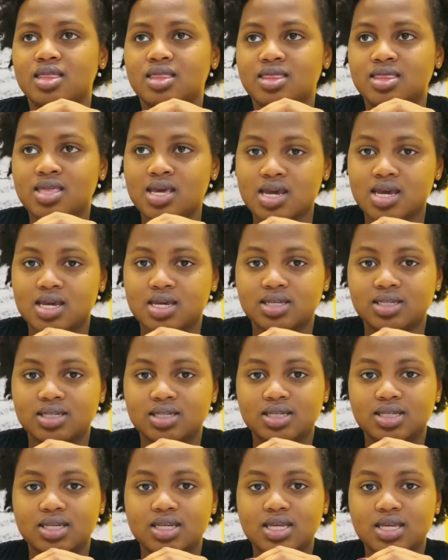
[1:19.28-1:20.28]
thing is,
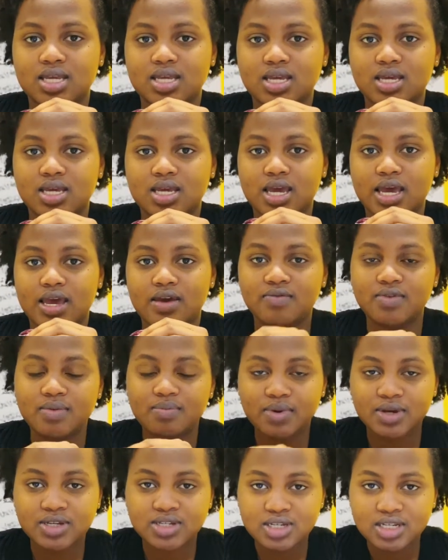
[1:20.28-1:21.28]
every
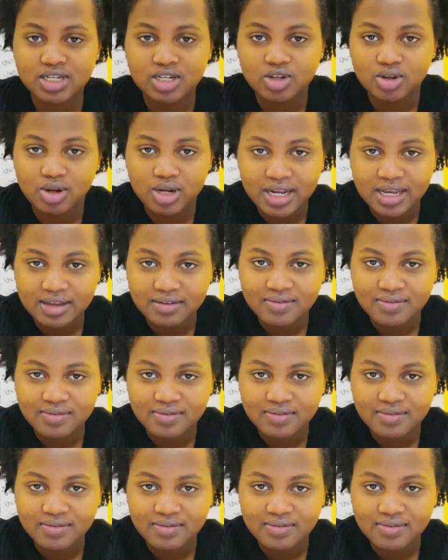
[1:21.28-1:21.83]
person in your life